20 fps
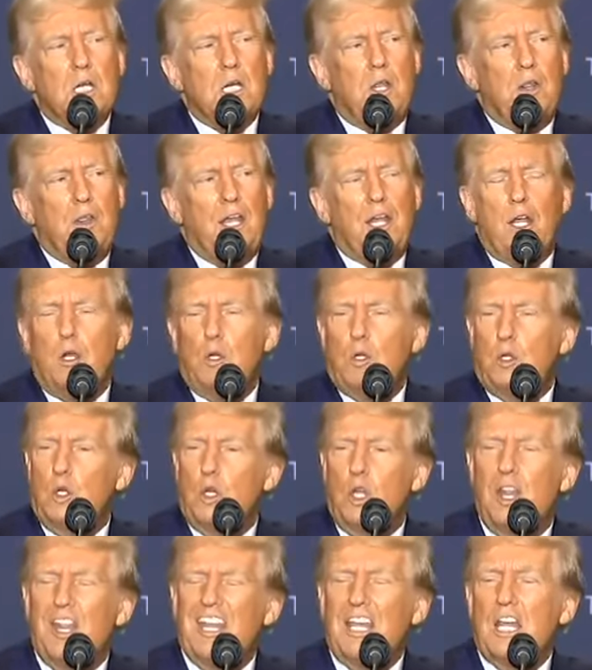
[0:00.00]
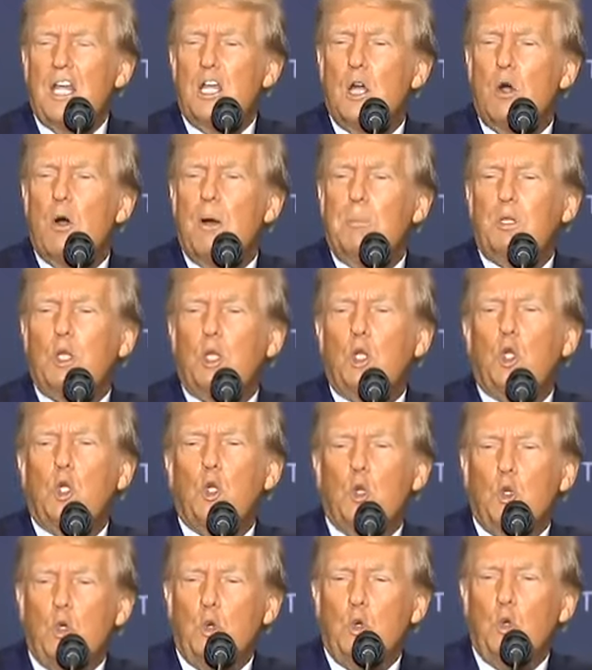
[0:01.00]
they could go up to
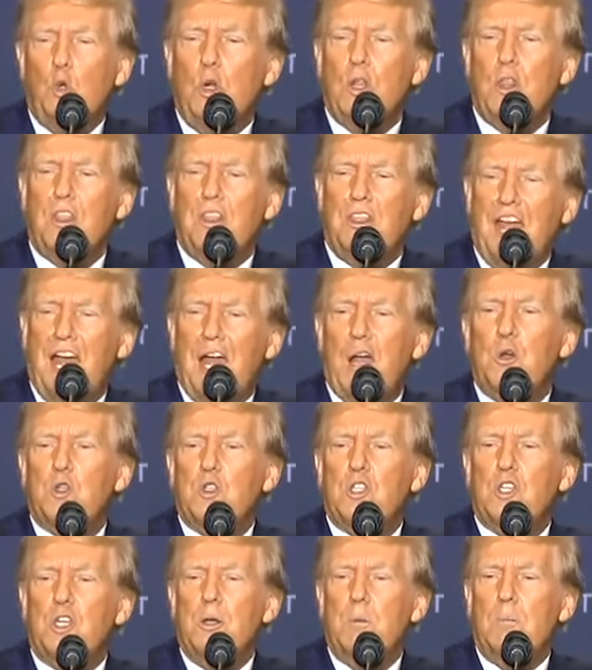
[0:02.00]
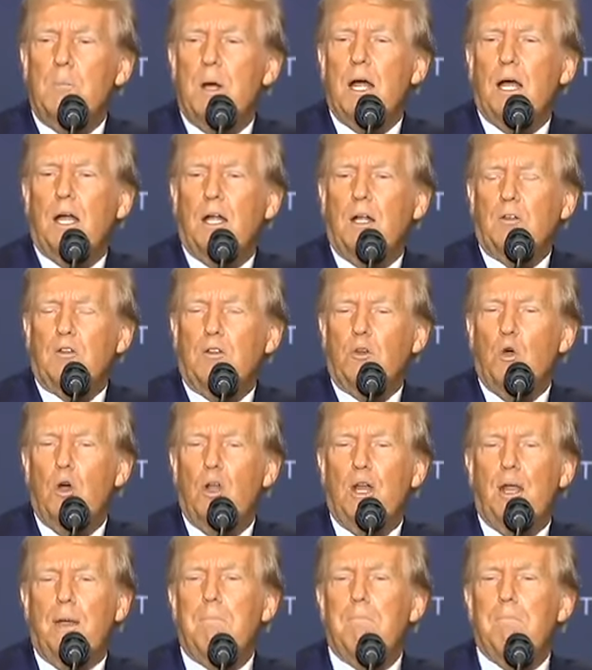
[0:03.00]
2,000 miles
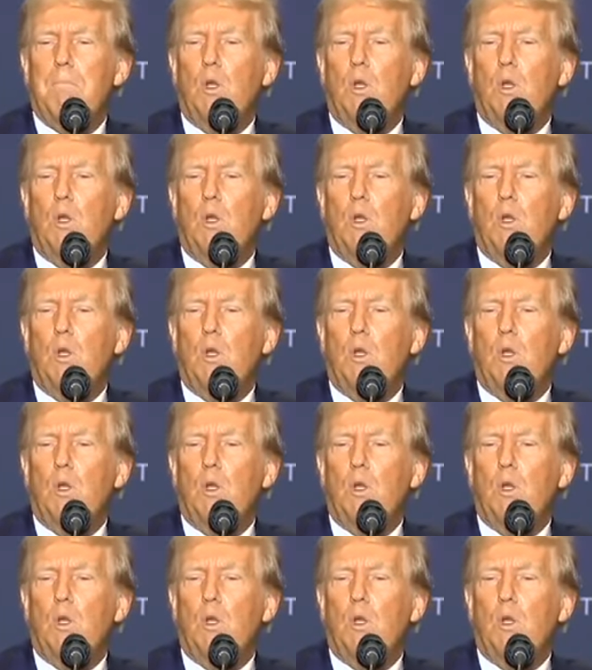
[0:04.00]
on a